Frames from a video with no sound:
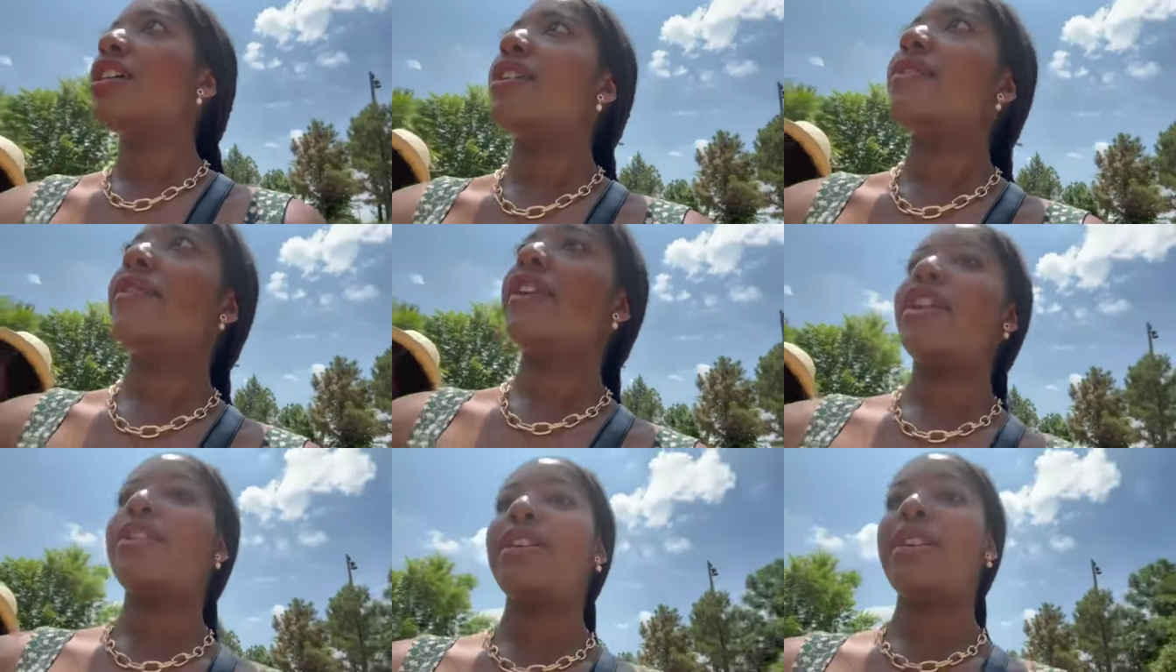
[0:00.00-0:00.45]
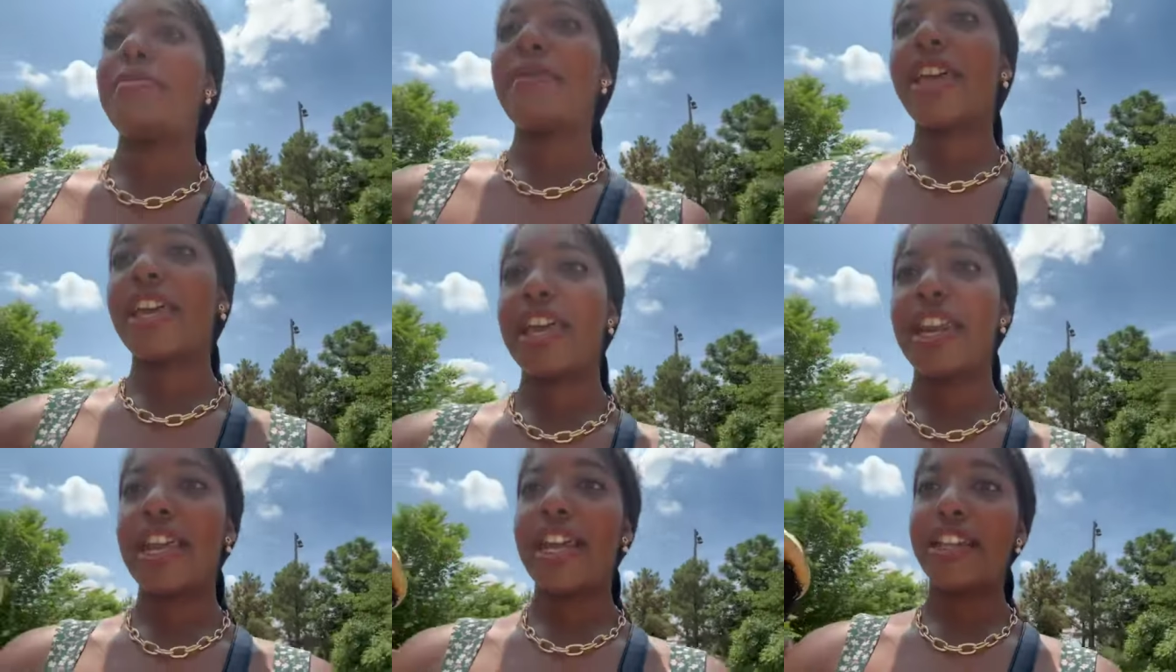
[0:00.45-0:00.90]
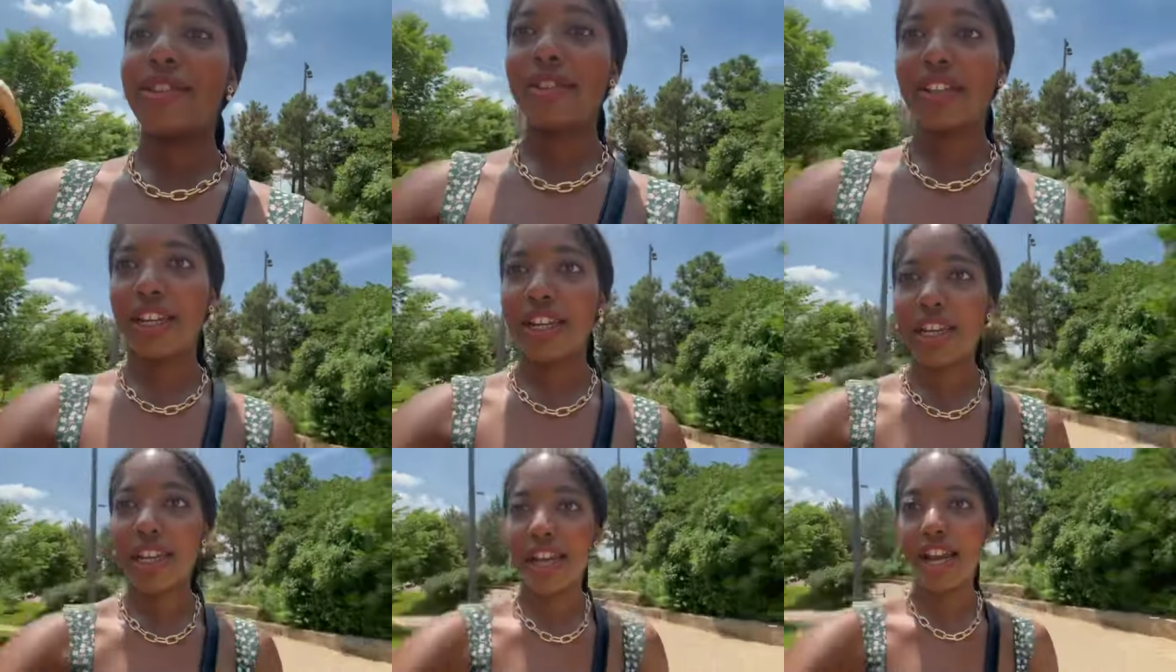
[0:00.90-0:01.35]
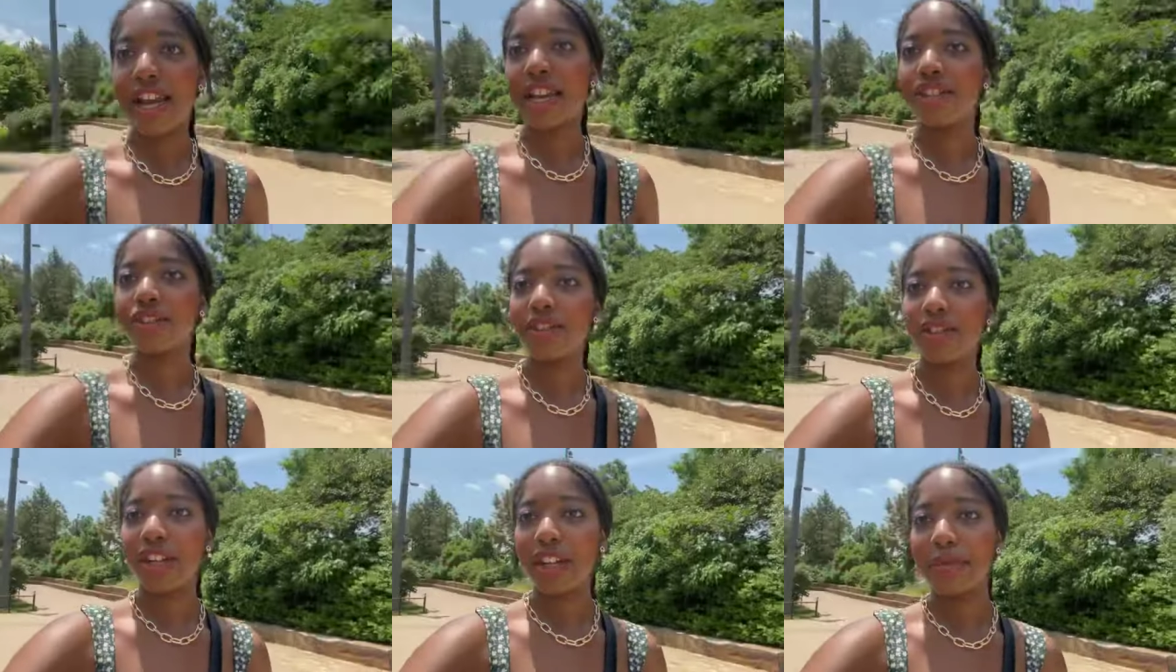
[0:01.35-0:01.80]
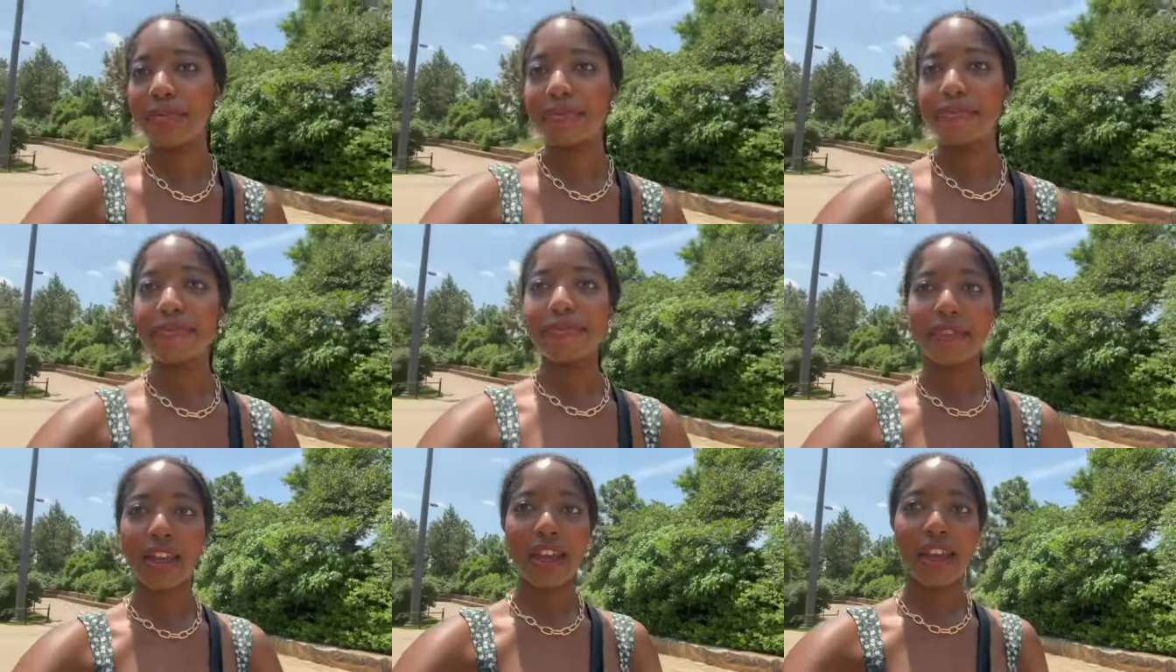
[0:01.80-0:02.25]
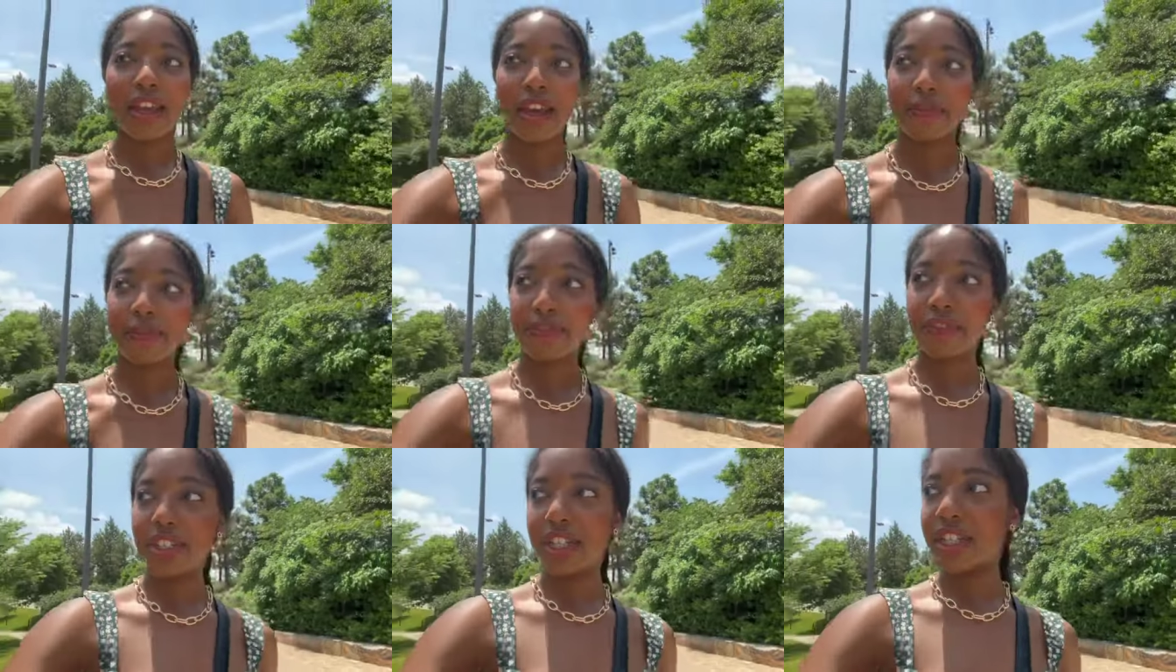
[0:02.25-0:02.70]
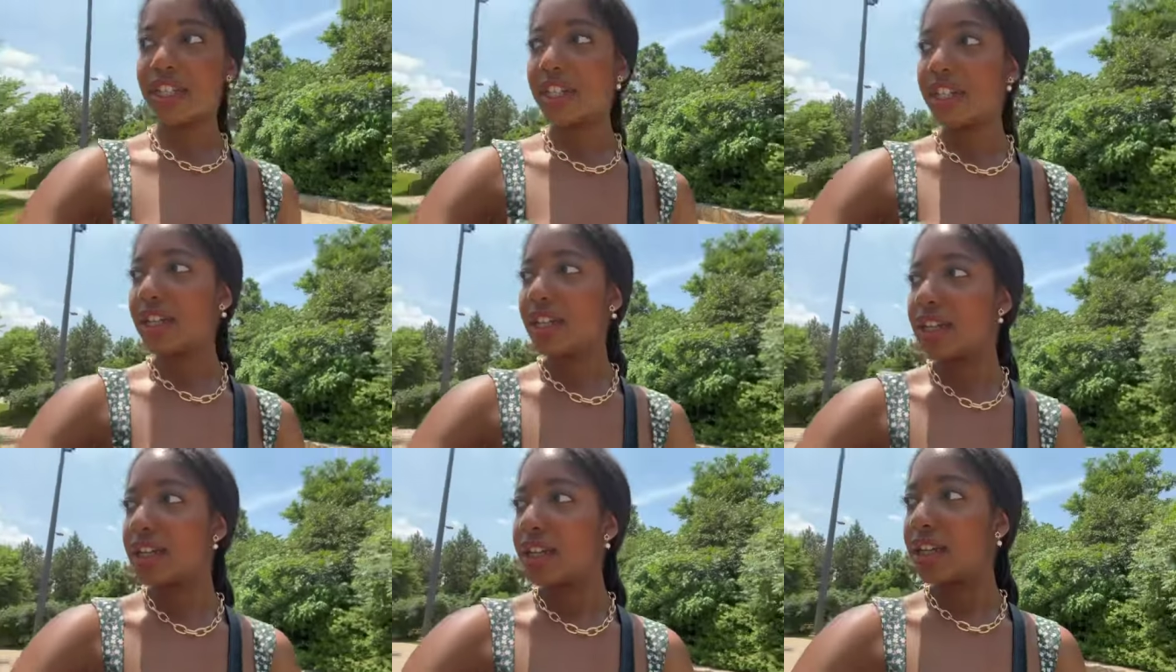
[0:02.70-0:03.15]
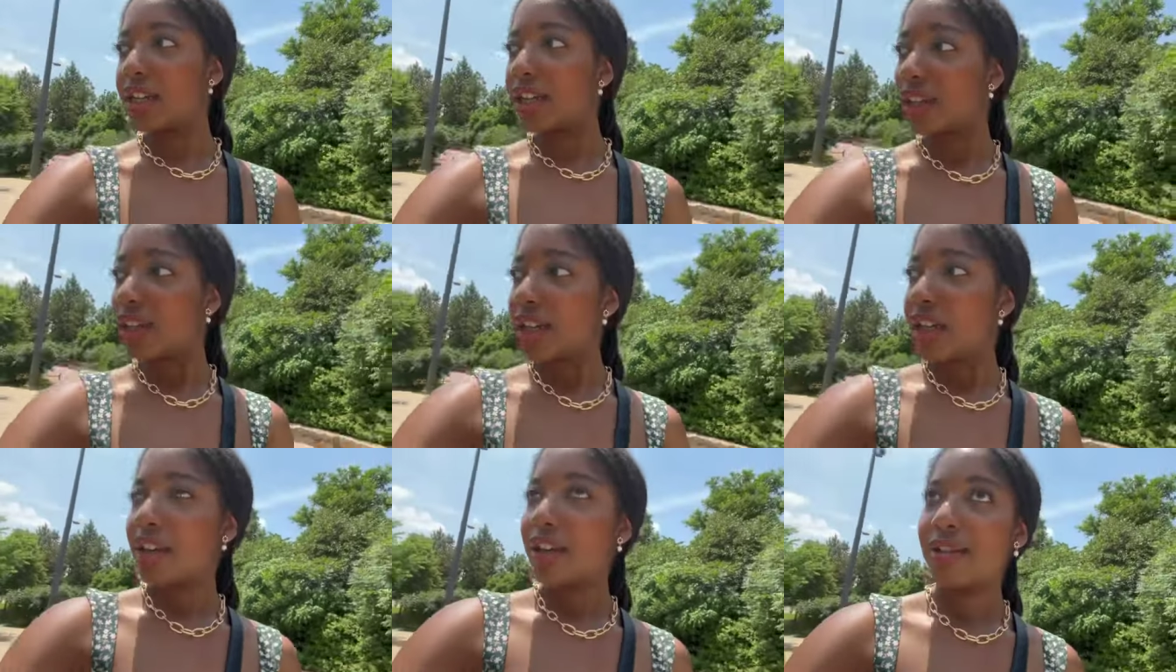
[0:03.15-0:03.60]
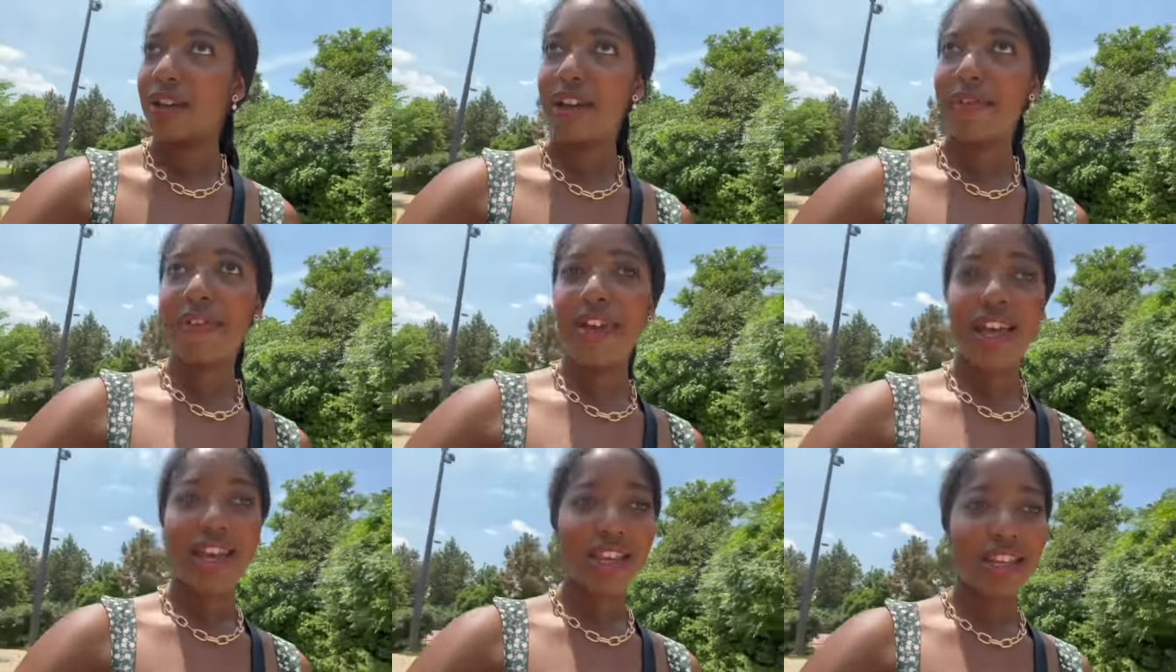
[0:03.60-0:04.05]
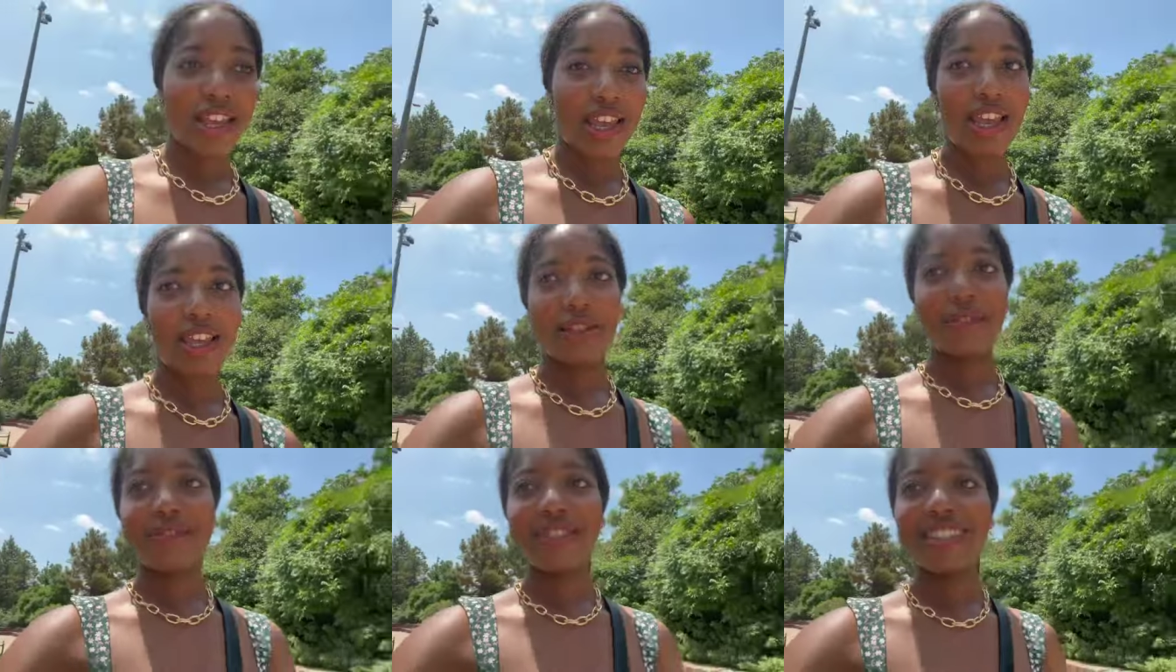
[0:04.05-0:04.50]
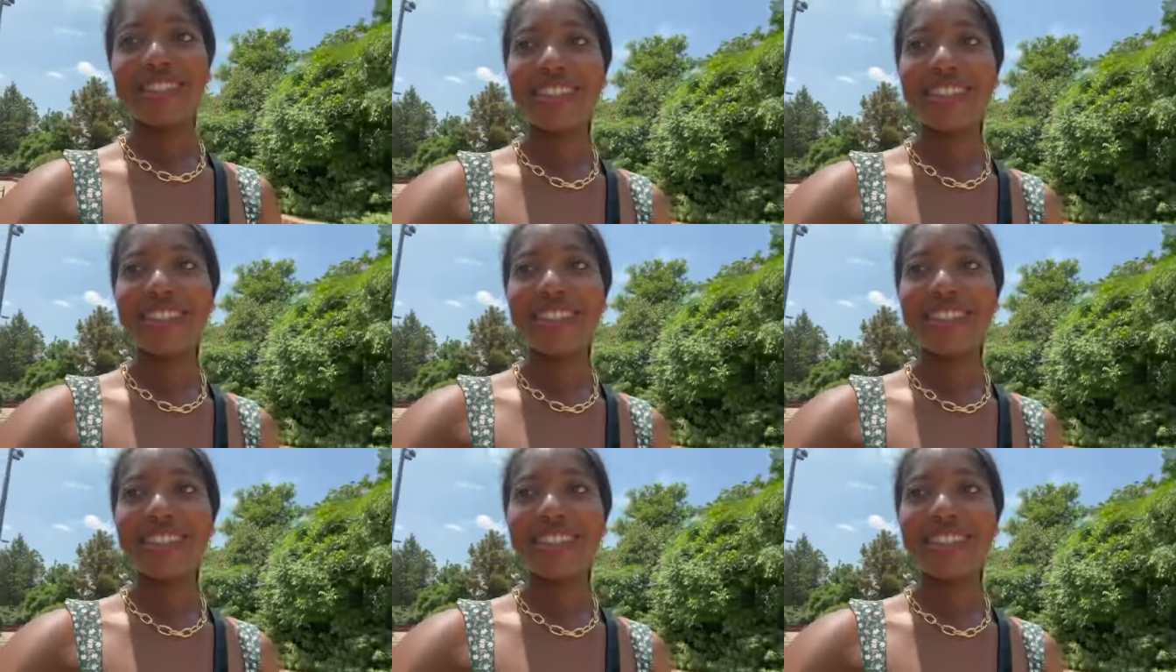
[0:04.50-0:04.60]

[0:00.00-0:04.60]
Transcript: find our way back, and I guess we're gonna get ice cream after. Yeah. We find it. For